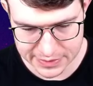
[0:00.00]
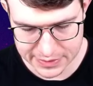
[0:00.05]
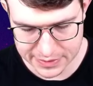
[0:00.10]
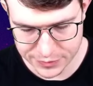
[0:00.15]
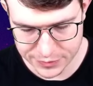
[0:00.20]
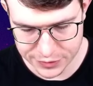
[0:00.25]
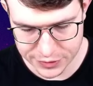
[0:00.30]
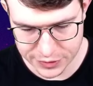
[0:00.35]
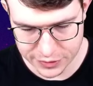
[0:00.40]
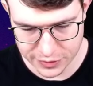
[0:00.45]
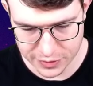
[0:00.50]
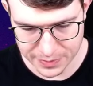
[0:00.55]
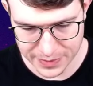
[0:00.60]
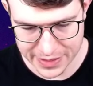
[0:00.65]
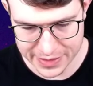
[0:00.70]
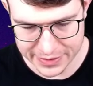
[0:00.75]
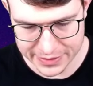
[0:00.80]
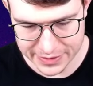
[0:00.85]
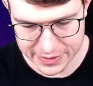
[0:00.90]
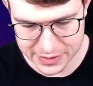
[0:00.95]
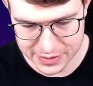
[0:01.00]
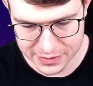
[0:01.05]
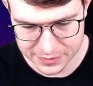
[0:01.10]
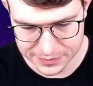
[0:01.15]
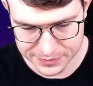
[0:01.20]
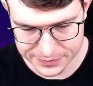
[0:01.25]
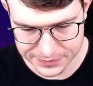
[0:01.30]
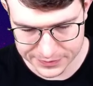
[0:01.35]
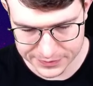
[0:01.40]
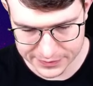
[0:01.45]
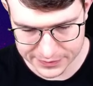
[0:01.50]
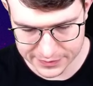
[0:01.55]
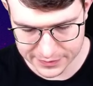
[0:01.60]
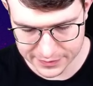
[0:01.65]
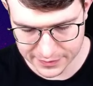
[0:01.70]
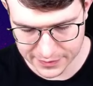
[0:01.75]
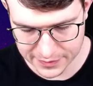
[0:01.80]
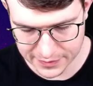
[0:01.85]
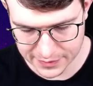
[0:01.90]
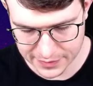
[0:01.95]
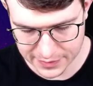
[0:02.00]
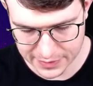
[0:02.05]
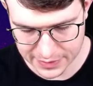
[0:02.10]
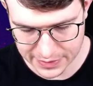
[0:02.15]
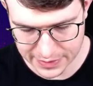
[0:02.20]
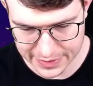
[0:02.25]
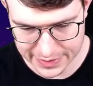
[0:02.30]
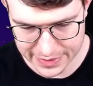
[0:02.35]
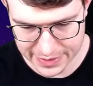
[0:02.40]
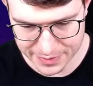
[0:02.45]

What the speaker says: Just gonna go Belly Healer. And